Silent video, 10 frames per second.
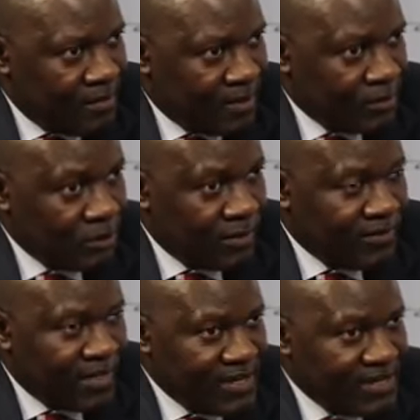But what
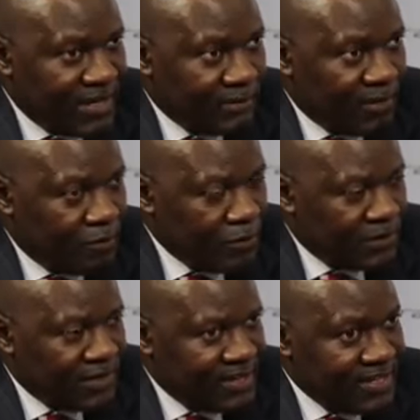we've done is that we've
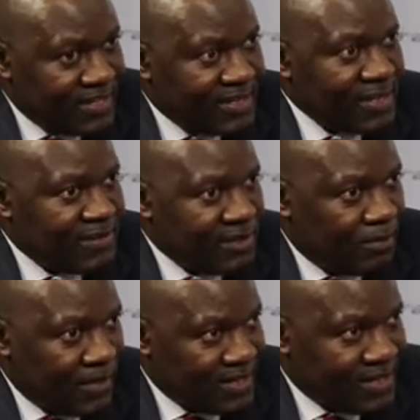put initiatives in
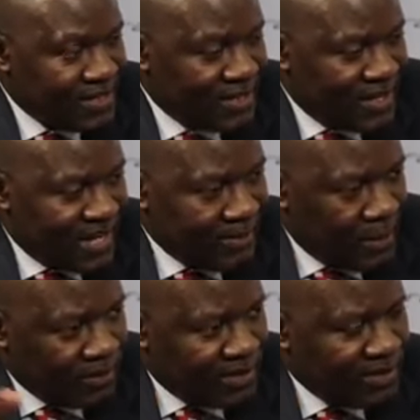place, like
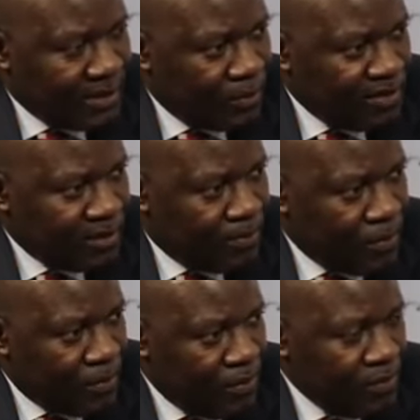mounting them on the
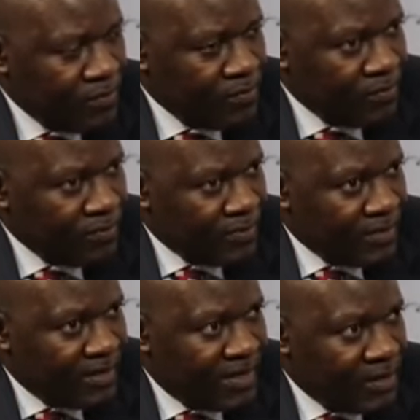pole,
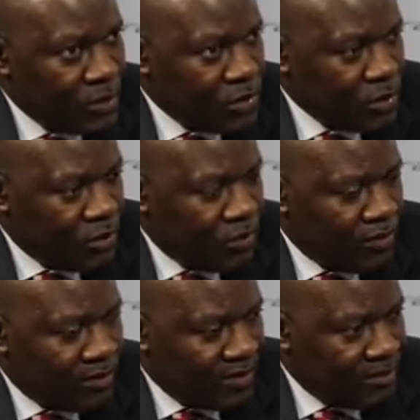and also
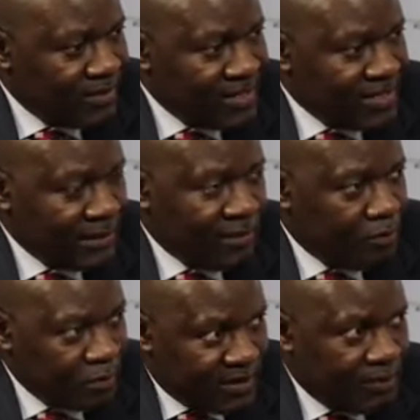the meters that
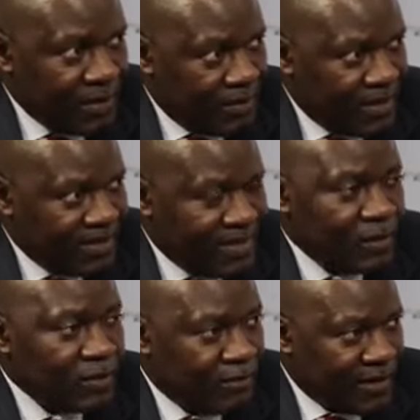we've put, the prepaid, they are
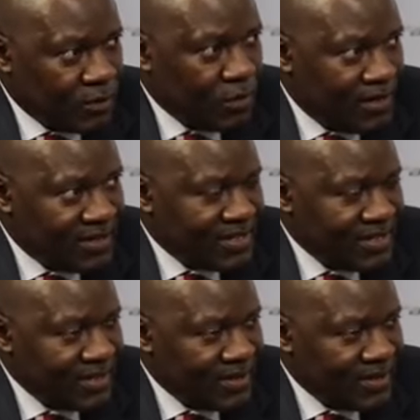not very dormant.